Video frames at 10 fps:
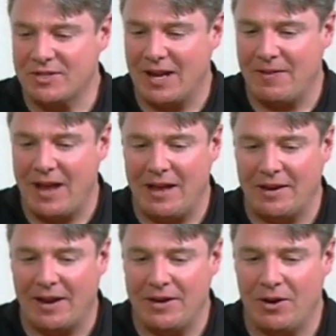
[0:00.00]
on that.
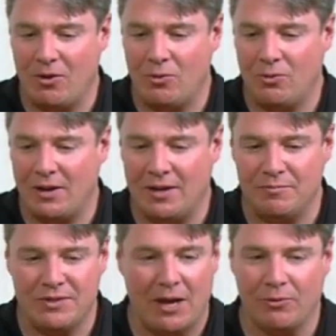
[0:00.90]
And I
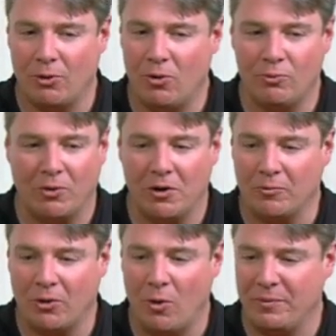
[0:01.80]
know down the road
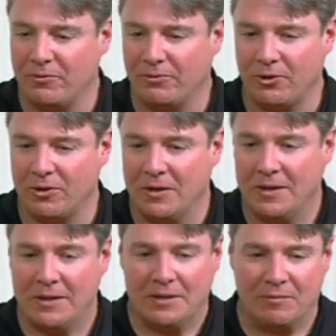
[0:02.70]
we're hoping for
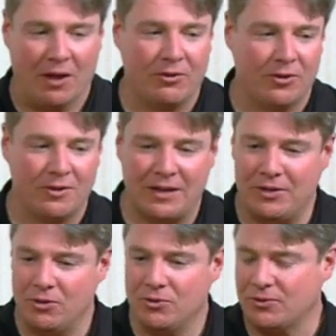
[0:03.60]
other
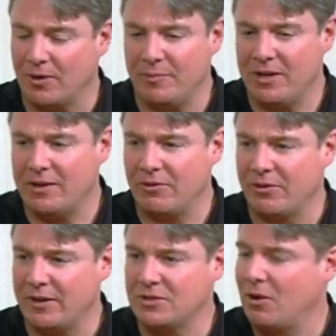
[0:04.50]
news from you and other
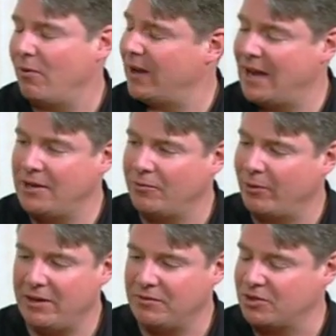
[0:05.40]
things going on. And
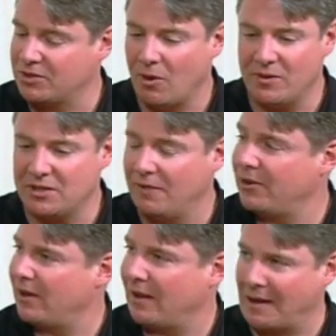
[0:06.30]
we just always love
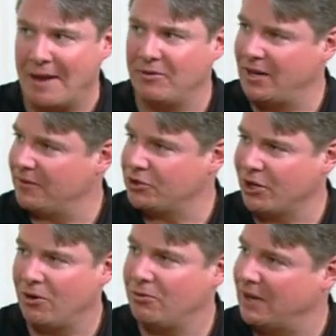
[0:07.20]
having you on the
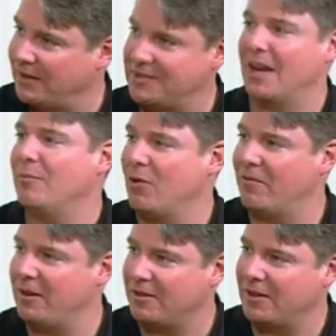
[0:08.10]
show. Anytime you
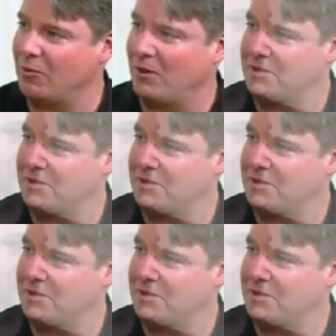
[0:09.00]
have anything you want